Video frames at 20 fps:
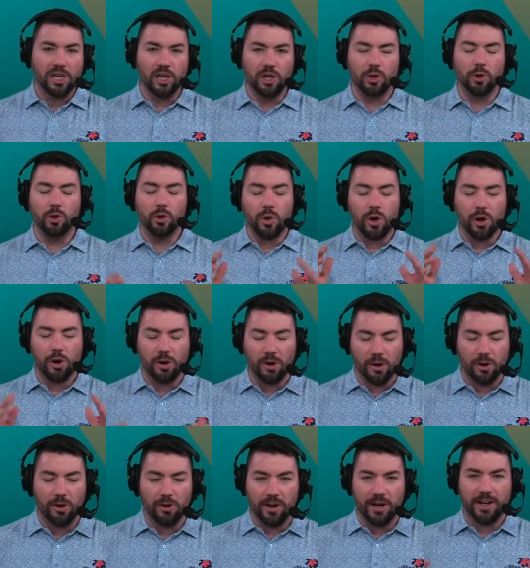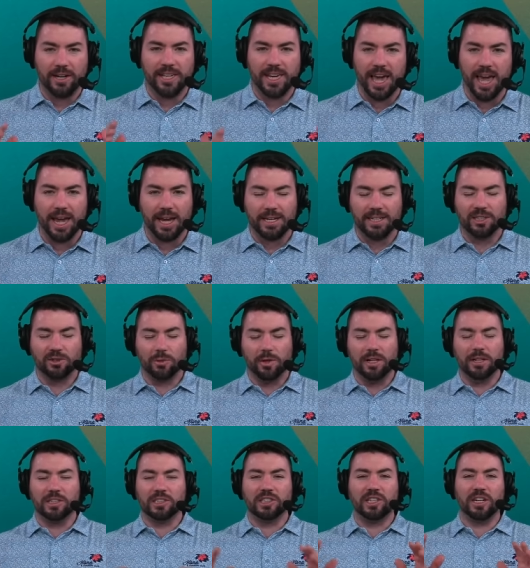you earn a cake, and it's one
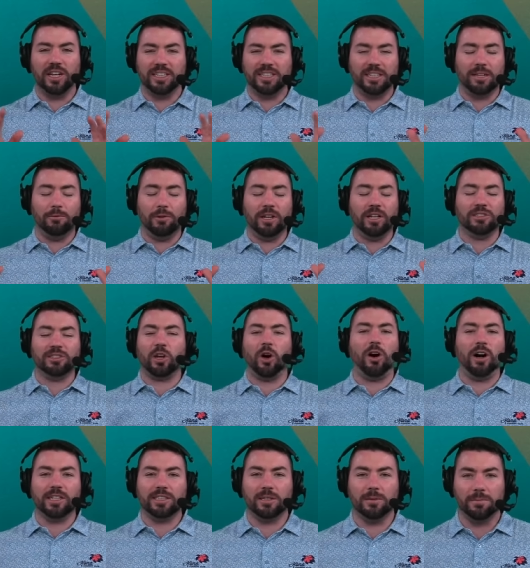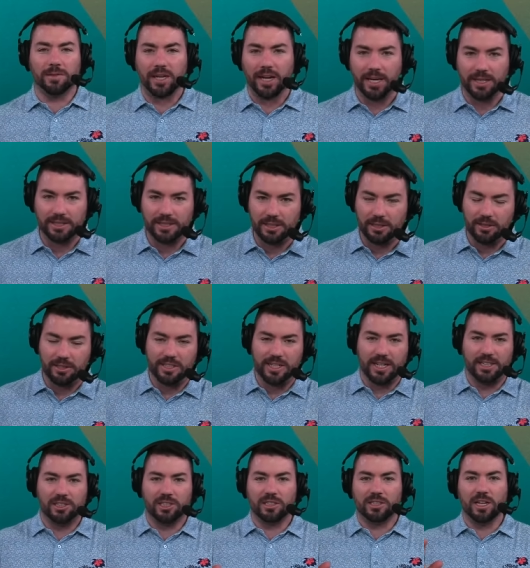of those. It's one of those awesome cakes. You know, it's
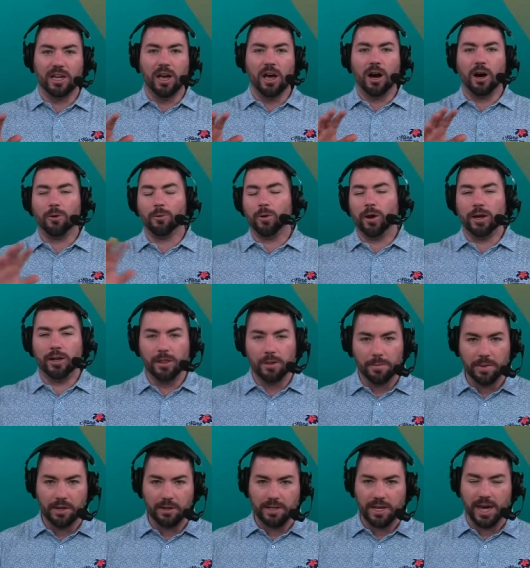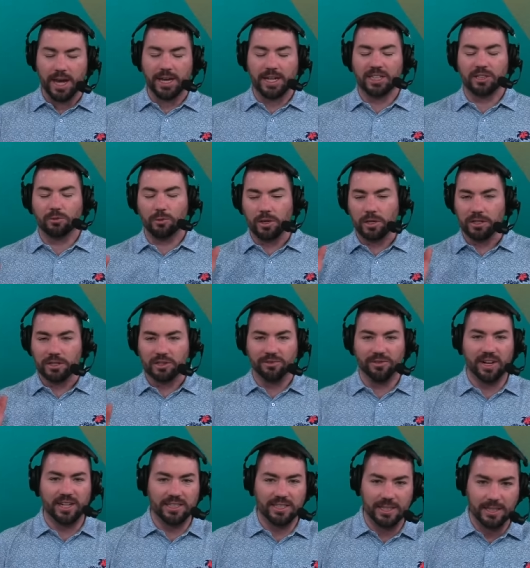not just a run-in-the-mill cake. It's one of those
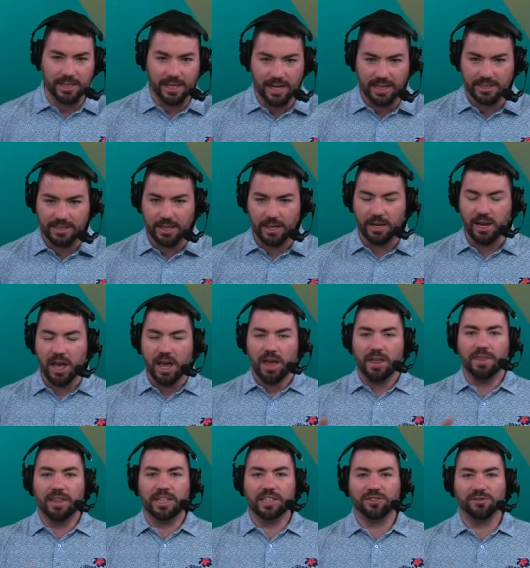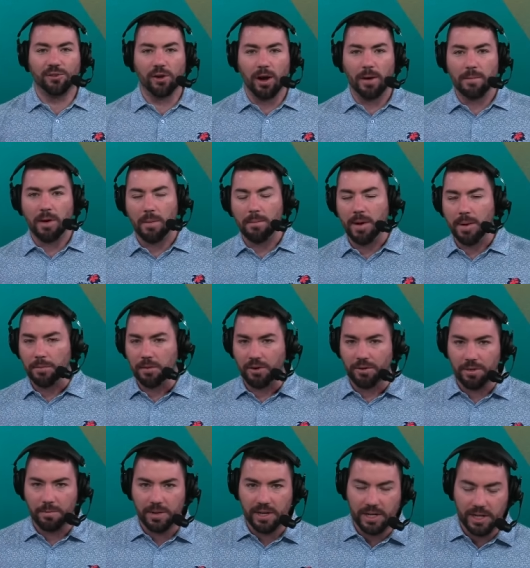fancy cakes. And this from a member of
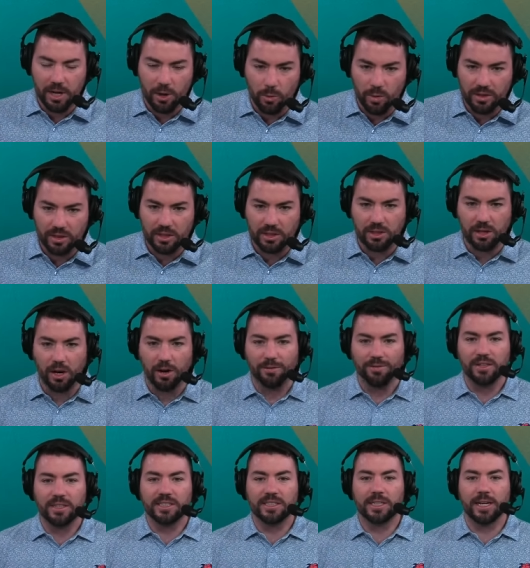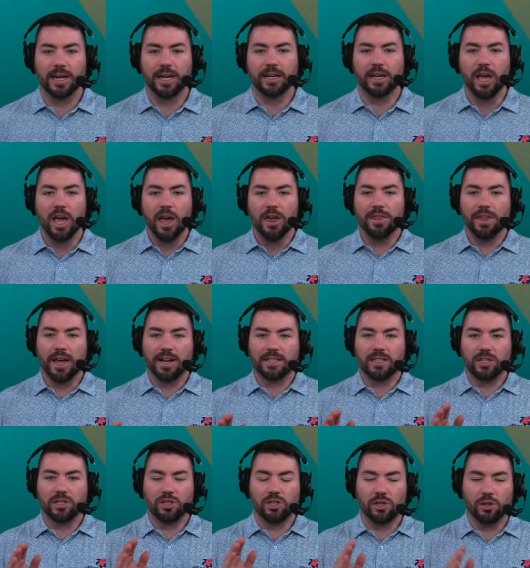the media with the Dolphins saying that
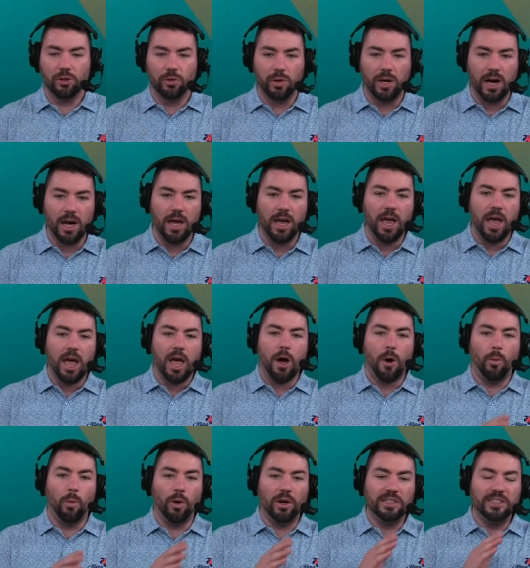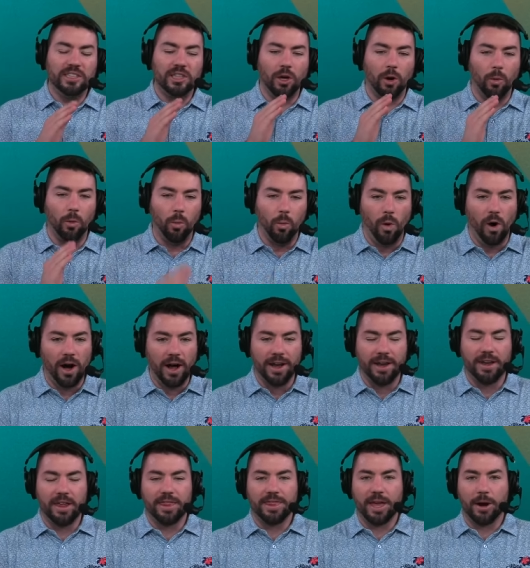Tua was the
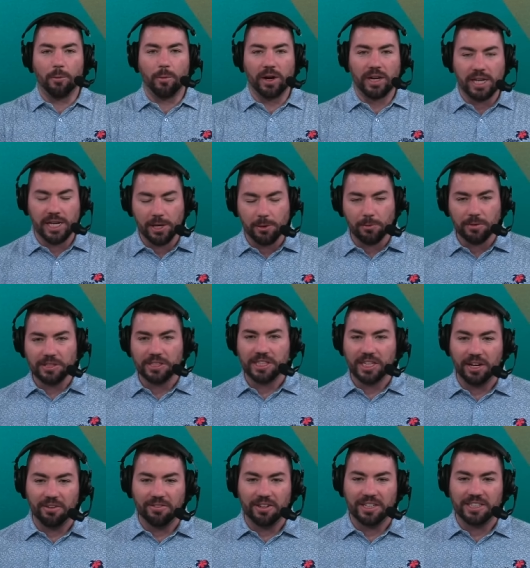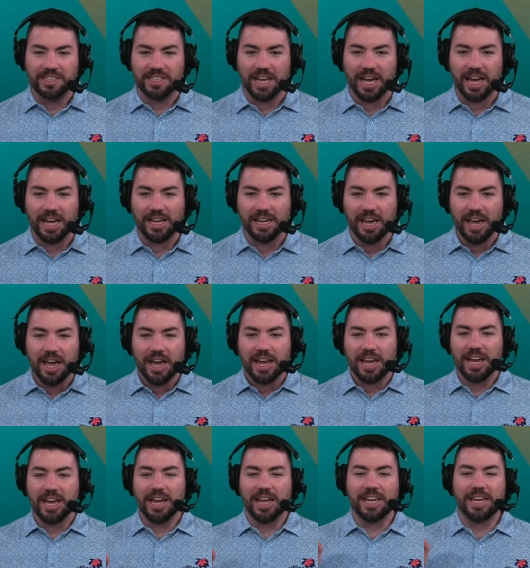one that when he received his cake,
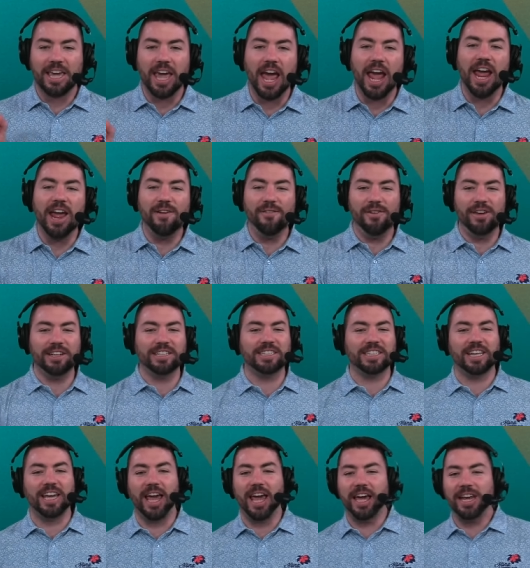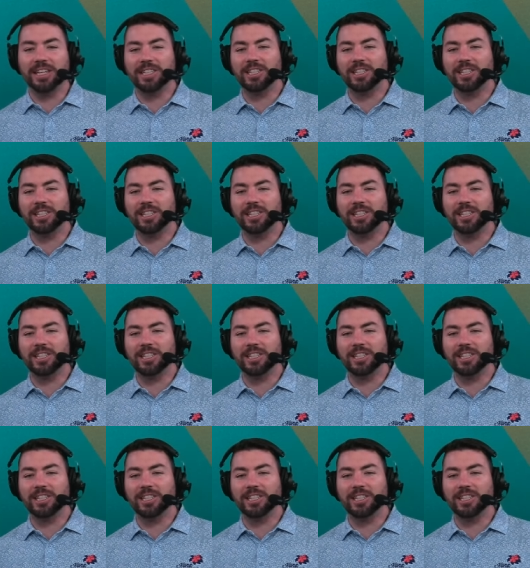he gave his cake